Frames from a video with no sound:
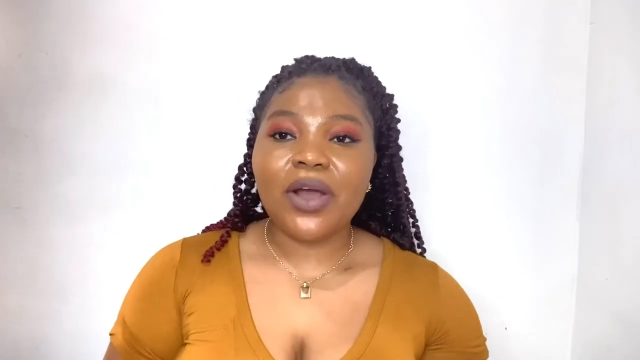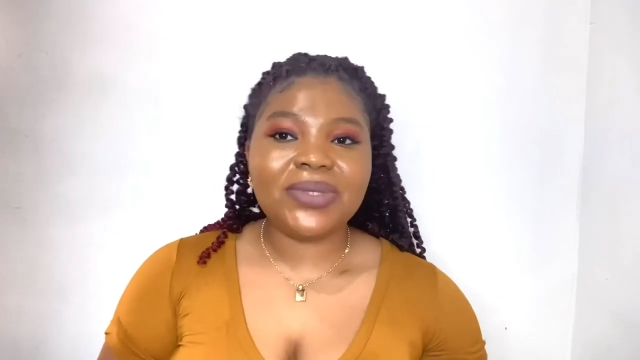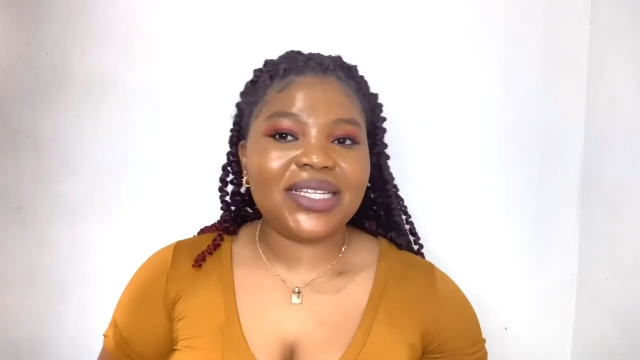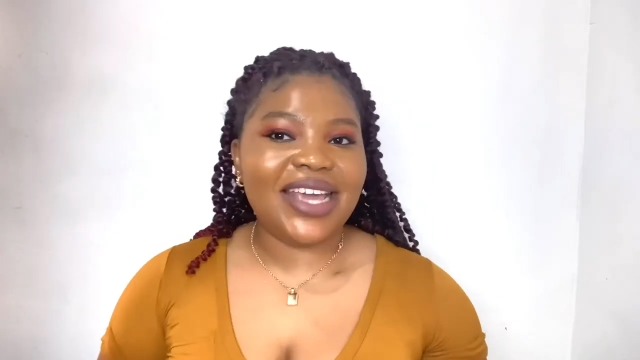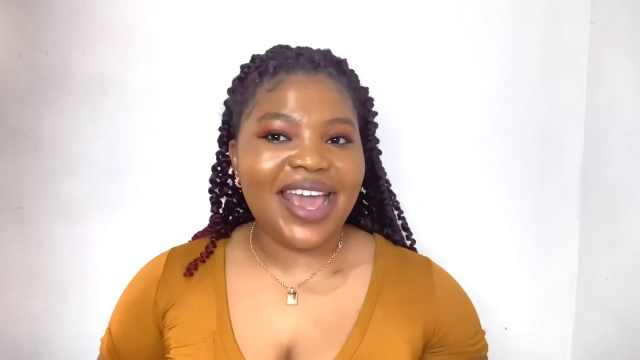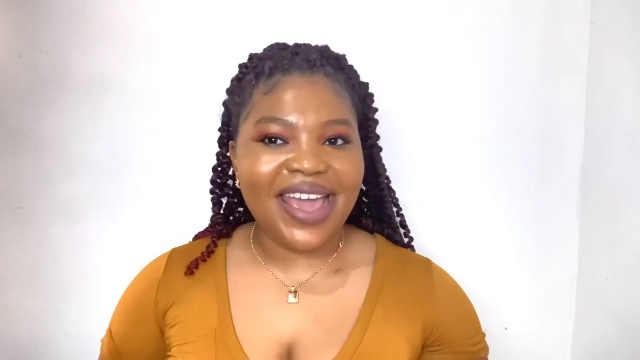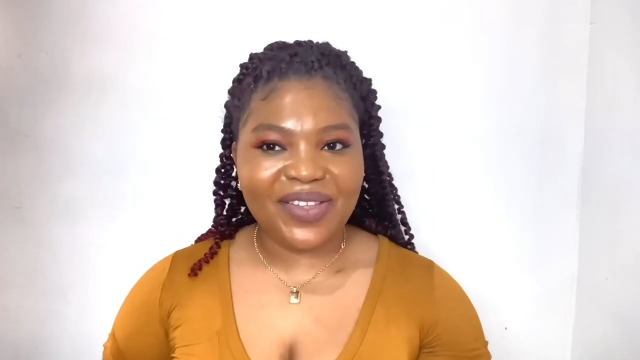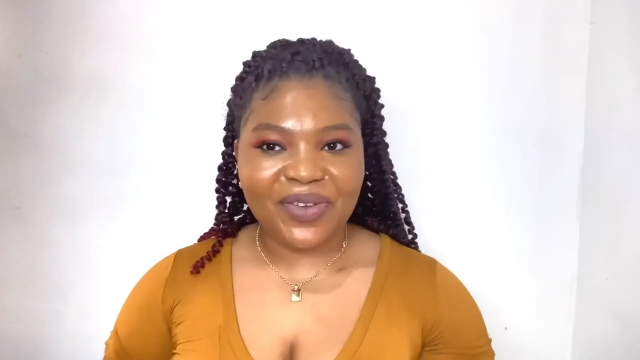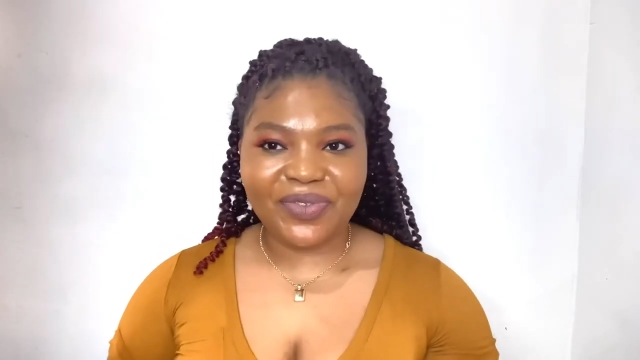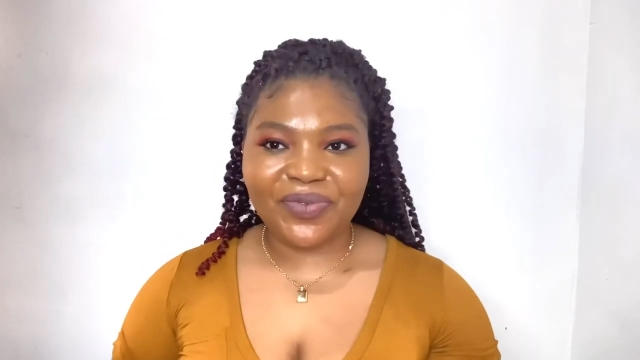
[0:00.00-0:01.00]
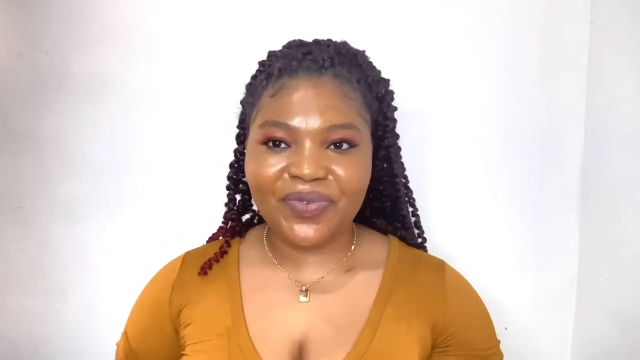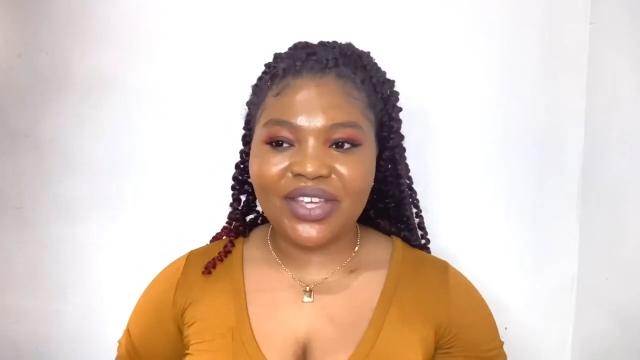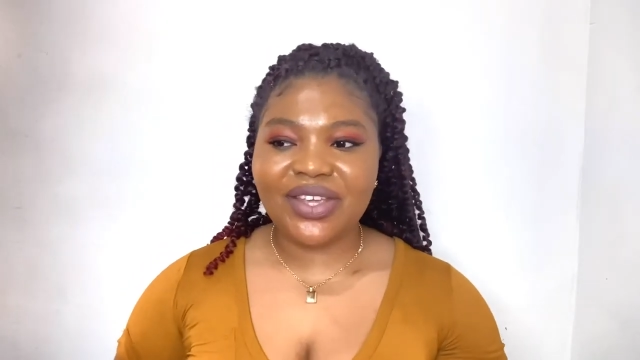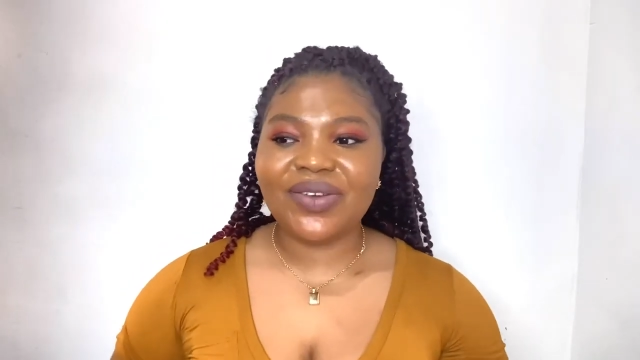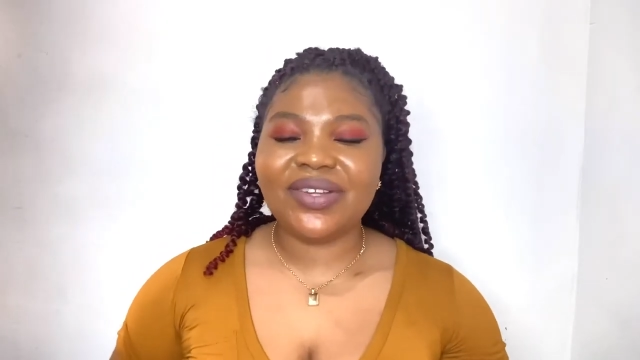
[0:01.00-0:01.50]
come to the end of the
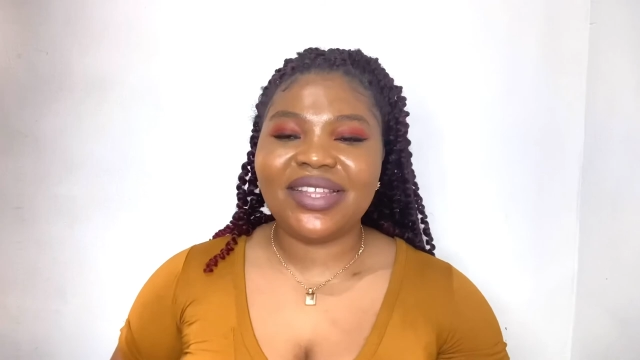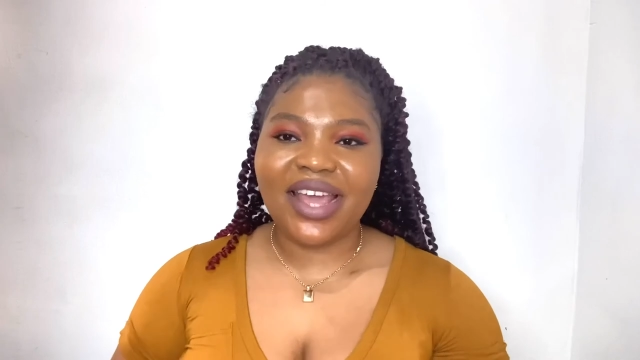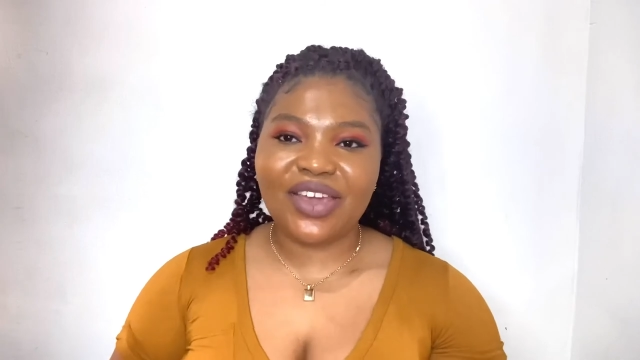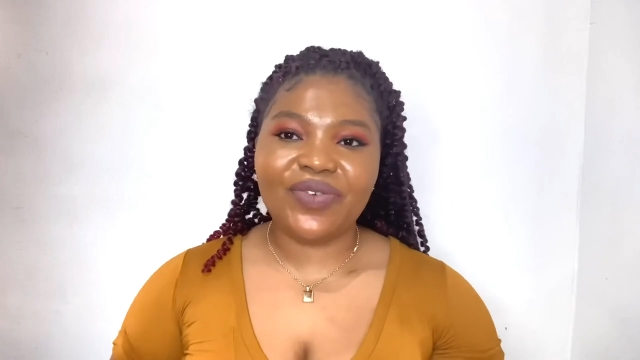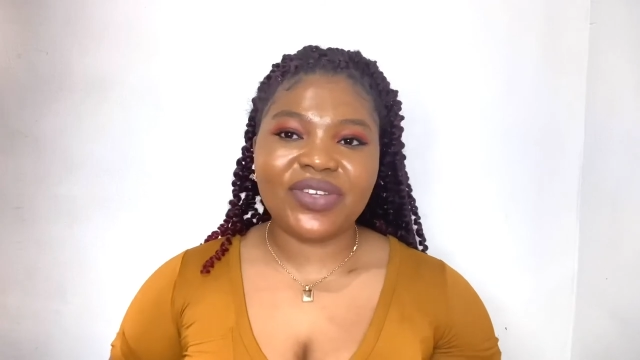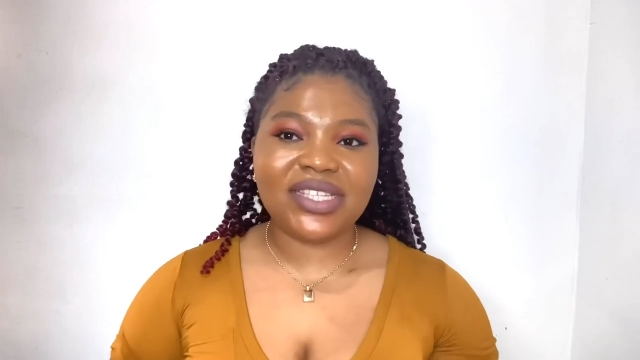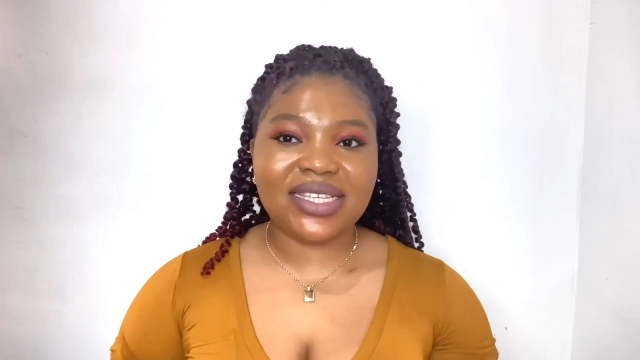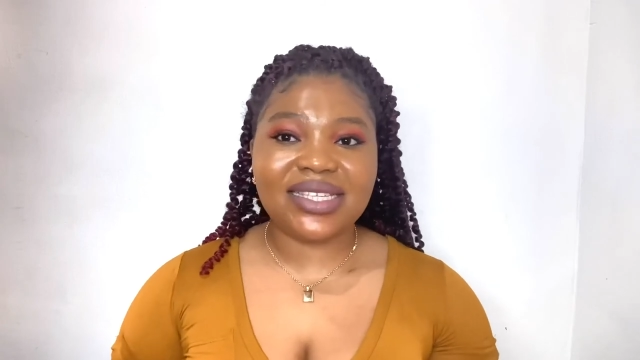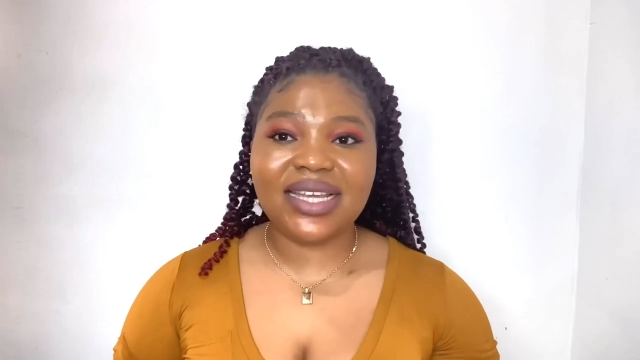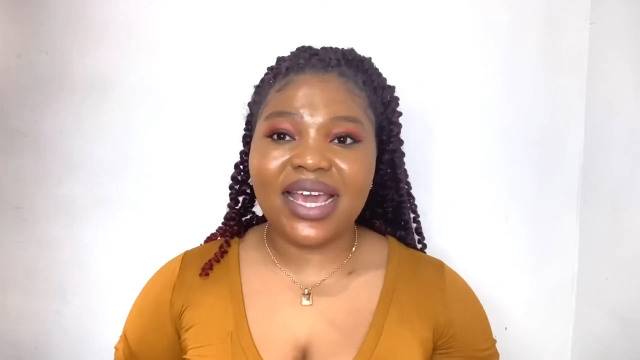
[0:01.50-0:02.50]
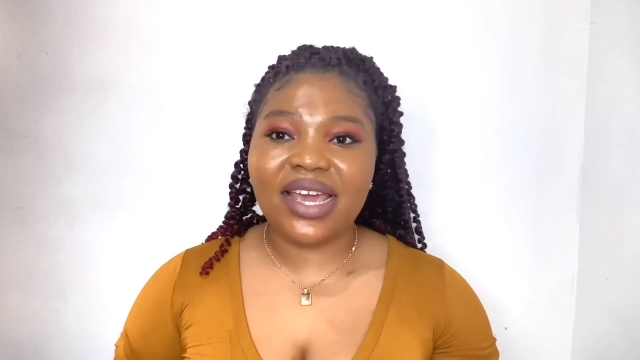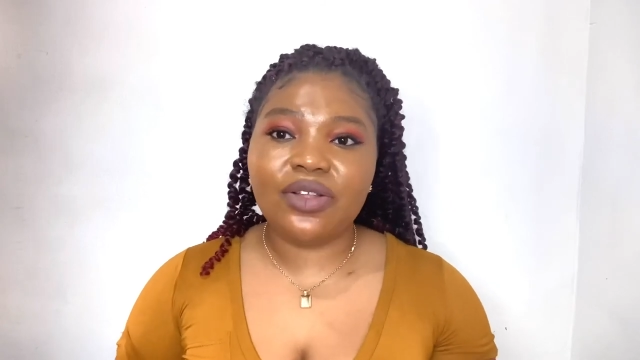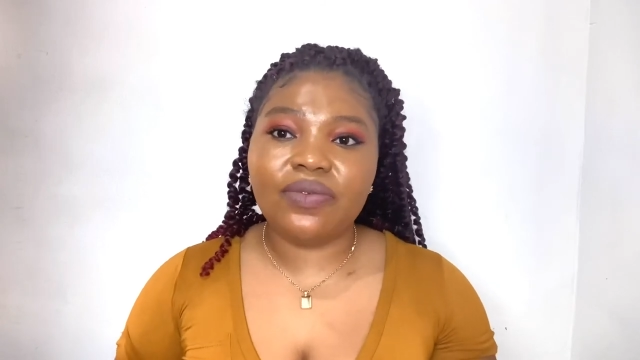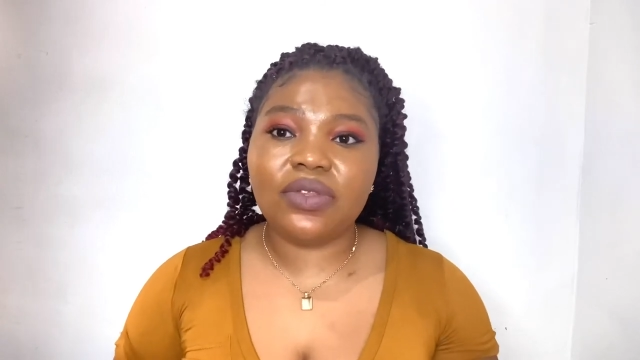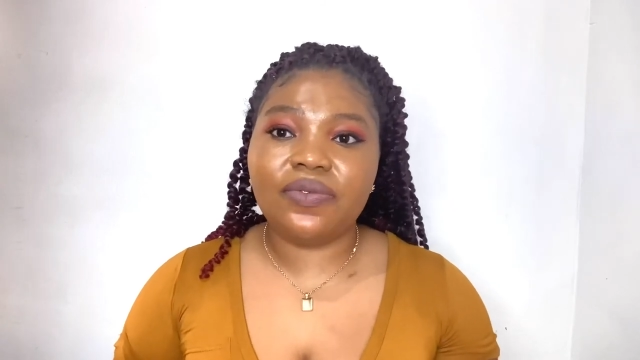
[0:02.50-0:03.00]
video. Thank you for staying to the
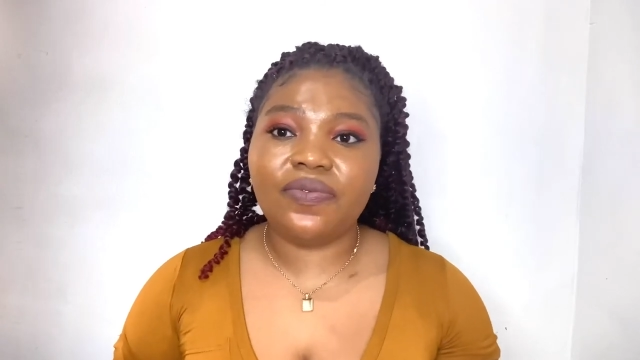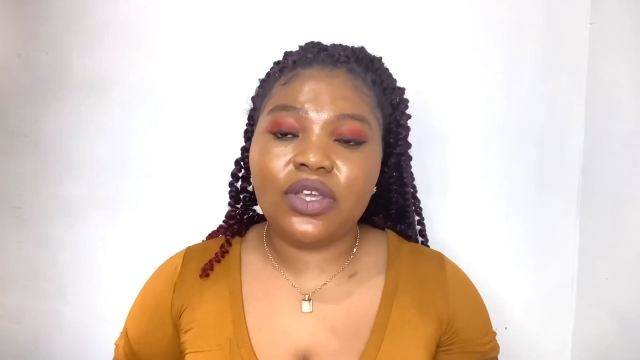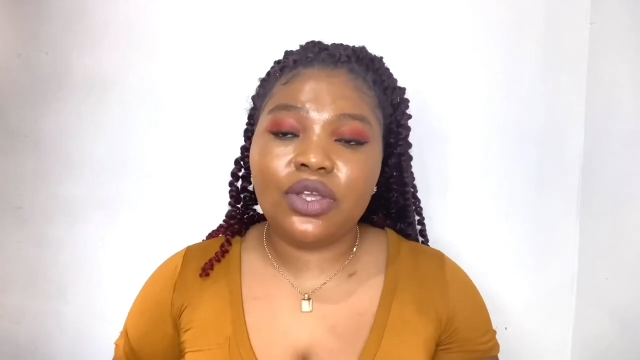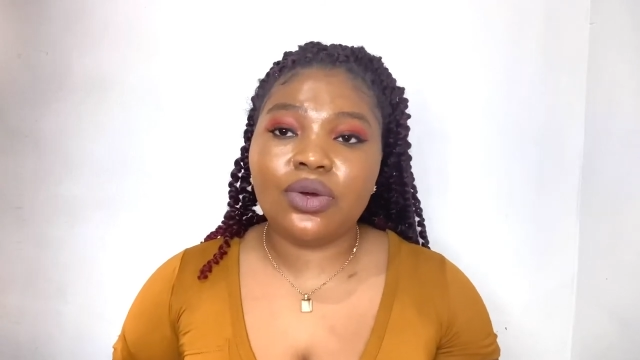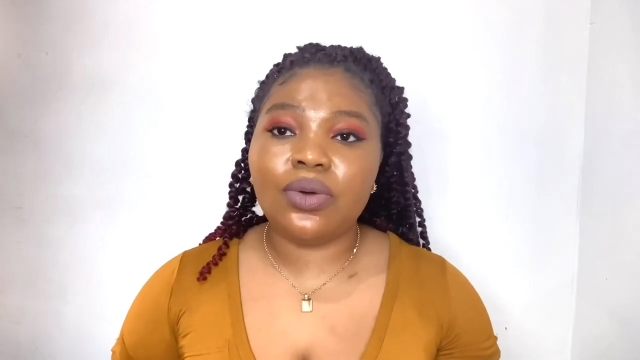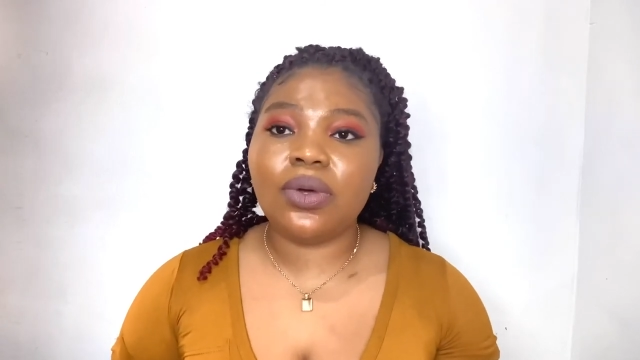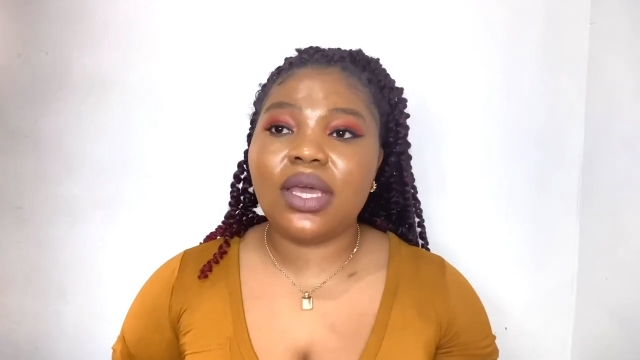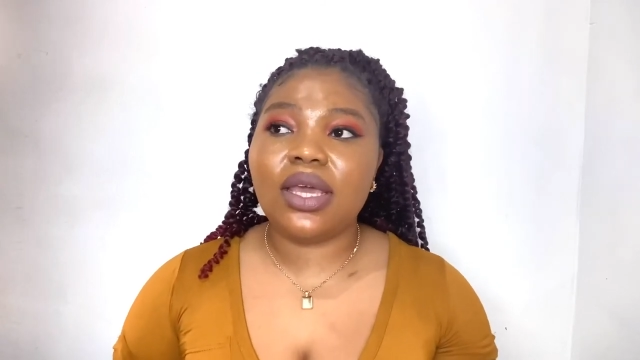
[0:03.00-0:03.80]
end of this video.